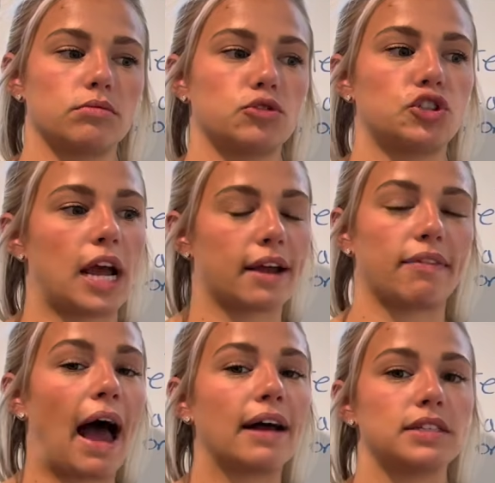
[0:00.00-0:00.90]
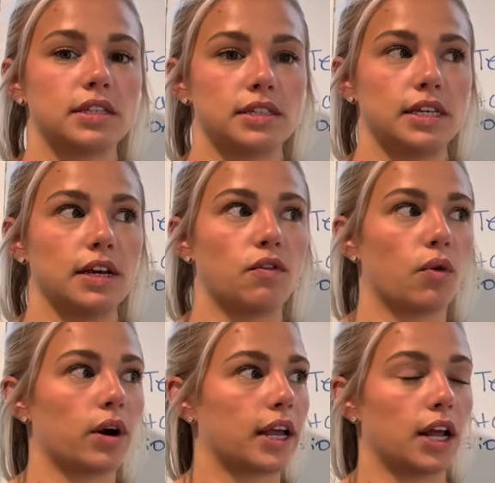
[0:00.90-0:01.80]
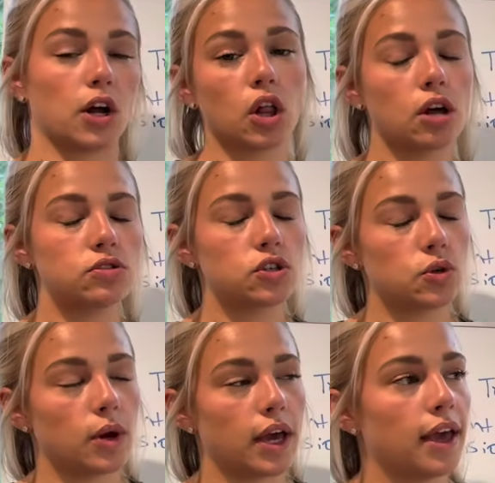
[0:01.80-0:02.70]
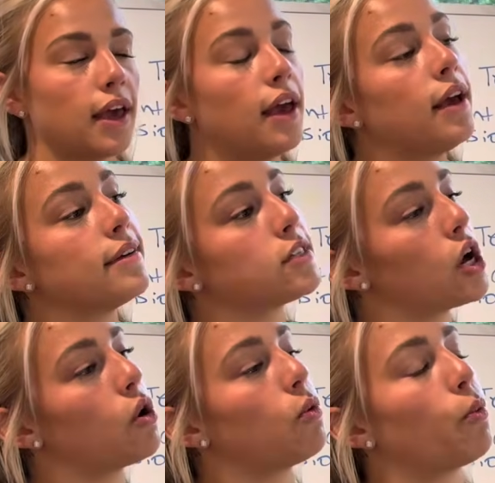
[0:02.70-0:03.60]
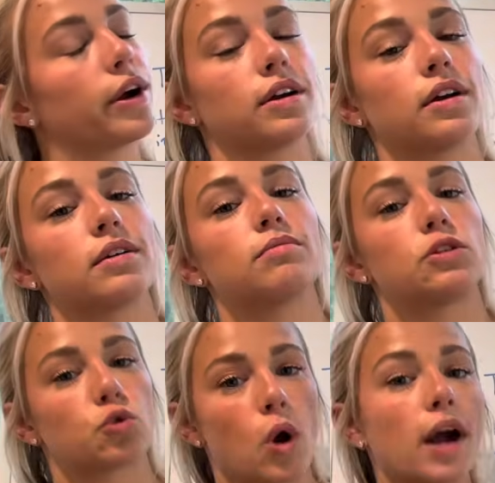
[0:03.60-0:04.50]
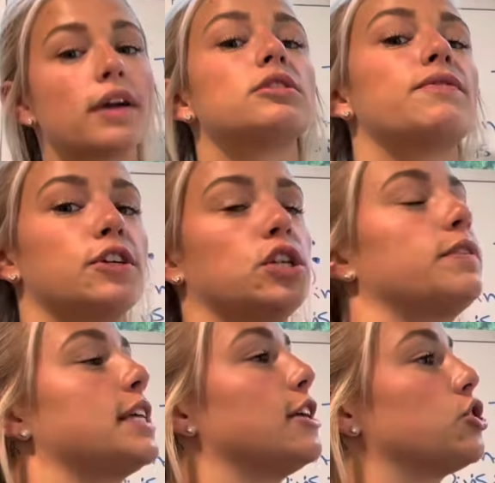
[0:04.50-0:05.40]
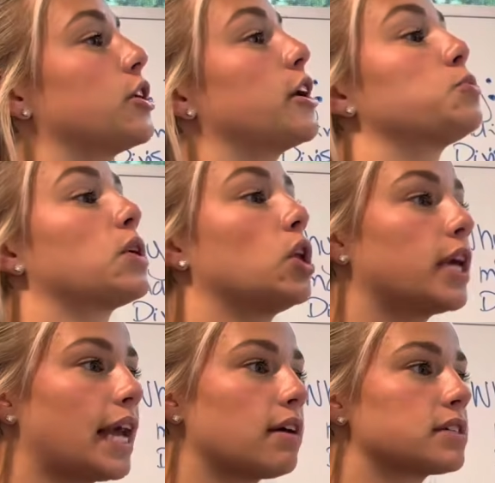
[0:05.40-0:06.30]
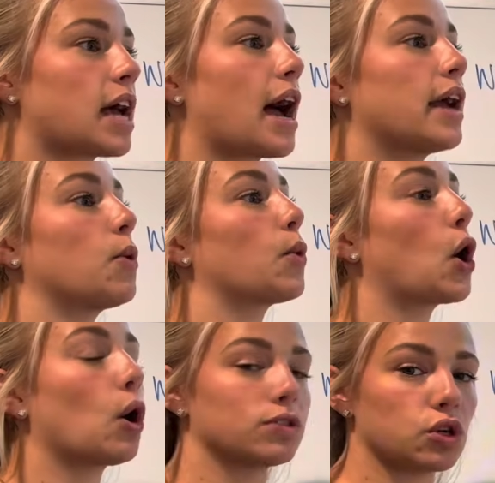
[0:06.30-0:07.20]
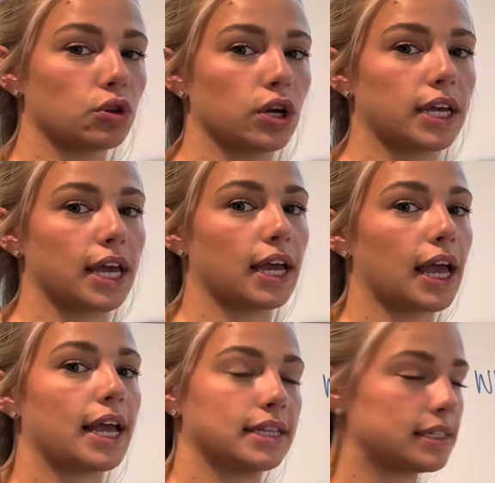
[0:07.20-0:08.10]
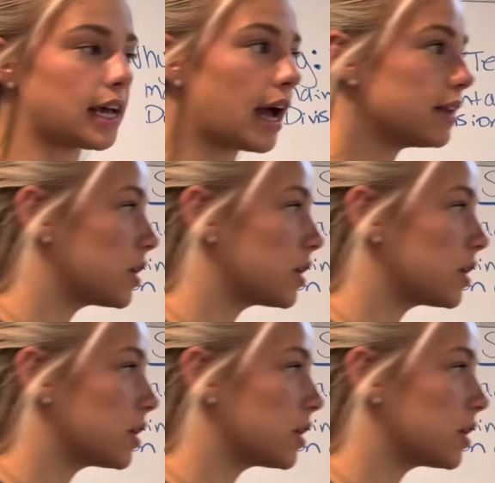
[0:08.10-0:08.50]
check that to see if we're getting close to it. So it's requiring division of attention because we're looking outside and we're also looking inside the